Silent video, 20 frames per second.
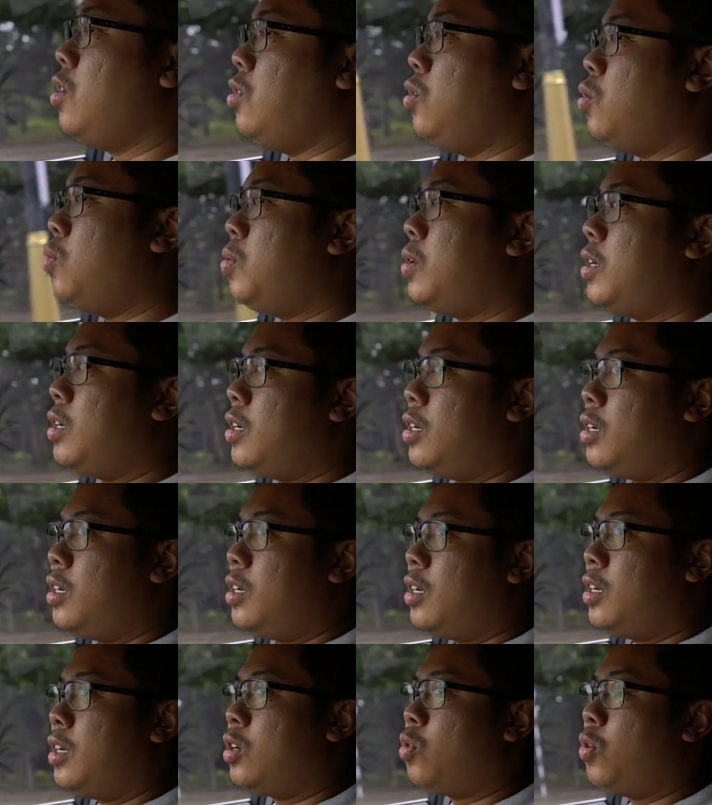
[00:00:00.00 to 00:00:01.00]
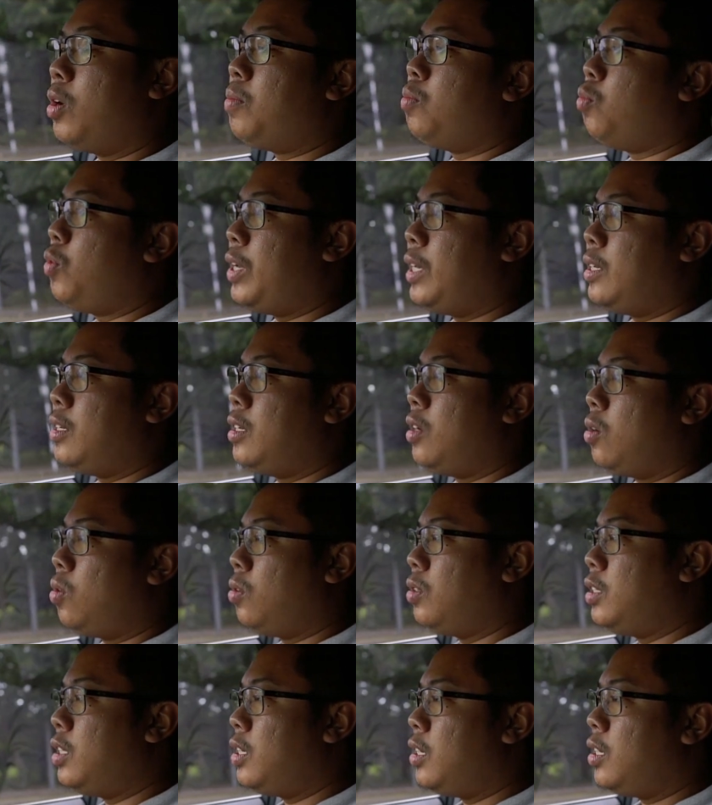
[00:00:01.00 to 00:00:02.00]
you were equipped with the
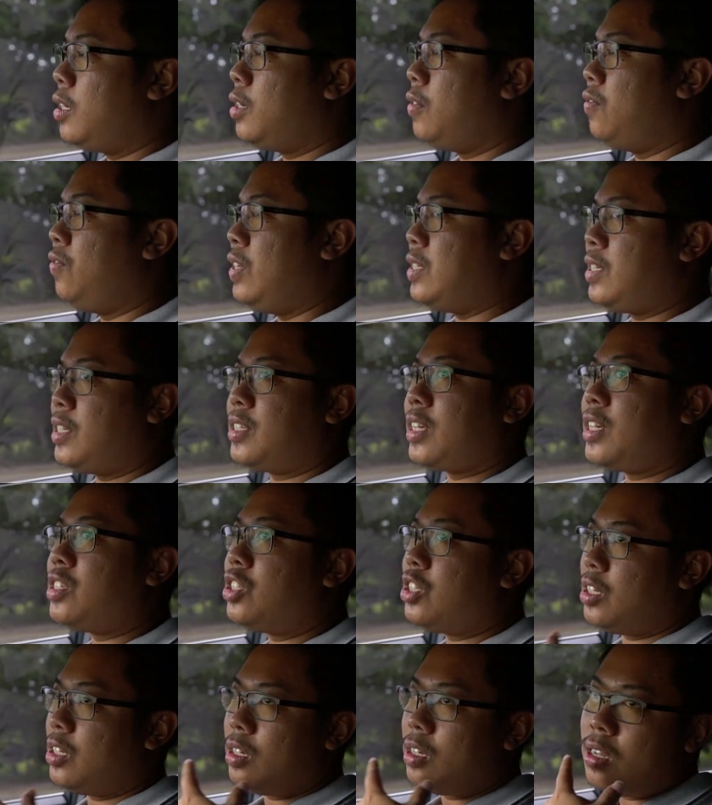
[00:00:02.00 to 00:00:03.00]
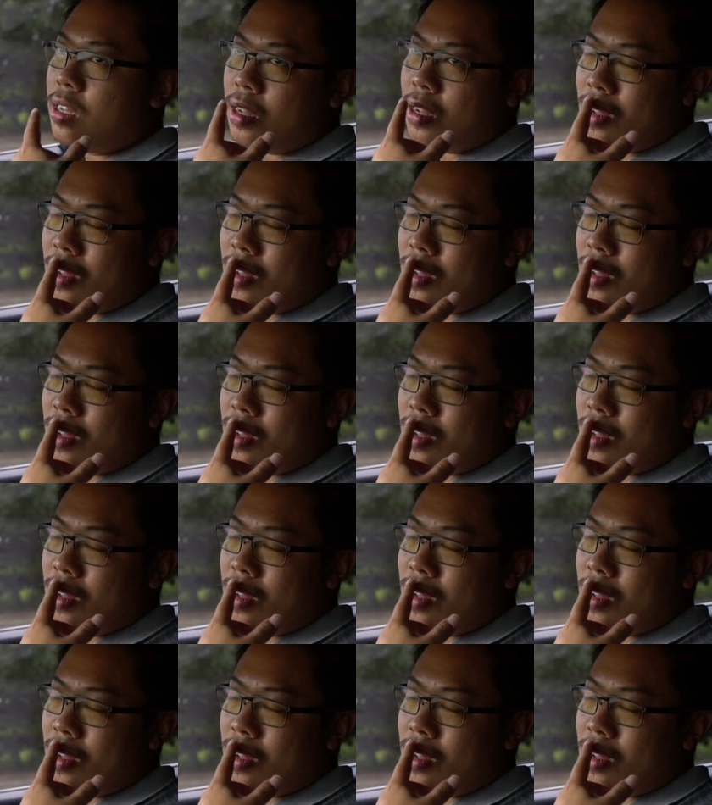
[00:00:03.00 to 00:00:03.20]
older V6 engine.